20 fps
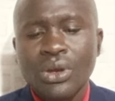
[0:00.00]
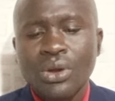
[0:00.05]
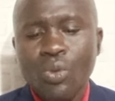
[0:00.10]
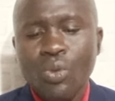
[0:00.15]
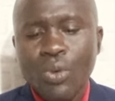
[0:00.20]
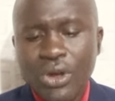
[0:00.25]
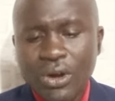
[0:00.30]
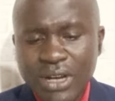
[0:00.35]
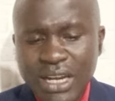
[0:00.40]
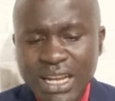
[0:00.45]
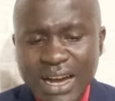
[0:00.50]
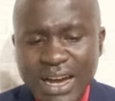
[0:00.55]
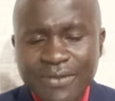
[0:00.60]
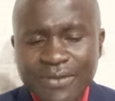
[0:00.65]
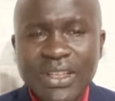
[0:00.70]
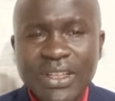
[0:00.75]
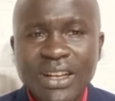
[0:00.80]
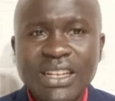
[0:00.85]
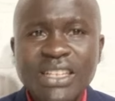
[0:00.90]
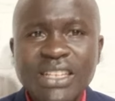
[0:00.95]
We only
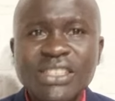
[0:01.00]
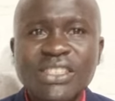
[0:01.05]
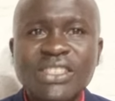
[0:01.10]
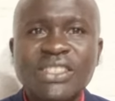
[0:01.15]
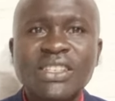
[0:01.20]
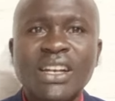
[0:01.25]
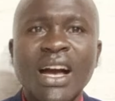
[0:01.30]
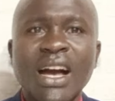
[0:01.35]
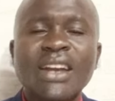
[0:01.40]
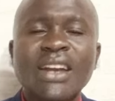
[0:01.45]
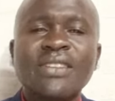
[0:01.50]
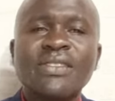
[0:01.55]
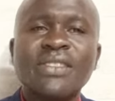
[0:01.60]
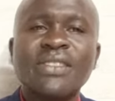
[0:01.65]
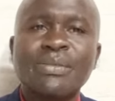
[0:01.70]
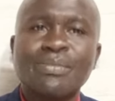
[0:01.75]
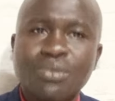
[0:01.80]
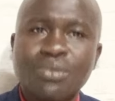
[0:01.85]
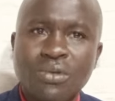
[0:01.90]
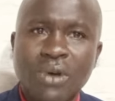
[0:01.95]
have the rich and
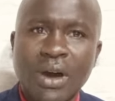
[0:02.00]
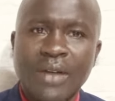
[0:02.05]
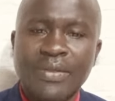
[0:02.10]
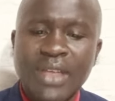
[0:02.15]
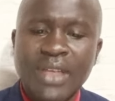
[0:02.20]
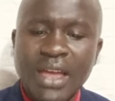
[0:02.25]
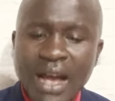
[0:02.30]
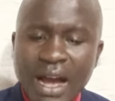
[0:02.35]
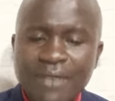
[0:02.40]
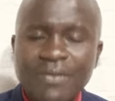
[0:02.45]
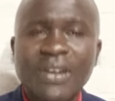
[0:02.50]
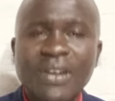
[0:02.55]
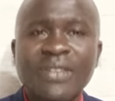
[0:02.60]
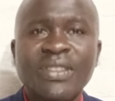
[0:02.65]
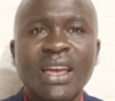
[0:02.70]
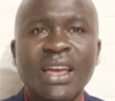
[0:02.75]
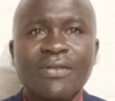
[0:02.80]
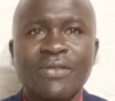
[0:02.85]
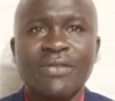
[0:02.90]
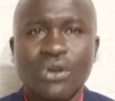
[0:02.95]
the poor. They have and
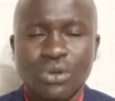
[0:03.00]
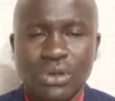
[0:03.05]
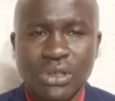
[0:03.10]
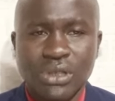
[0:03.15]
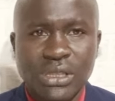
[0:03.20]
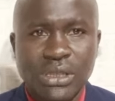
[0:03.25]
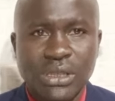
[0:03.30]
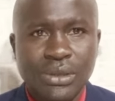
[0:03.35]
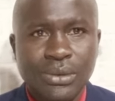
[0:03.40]
they have not.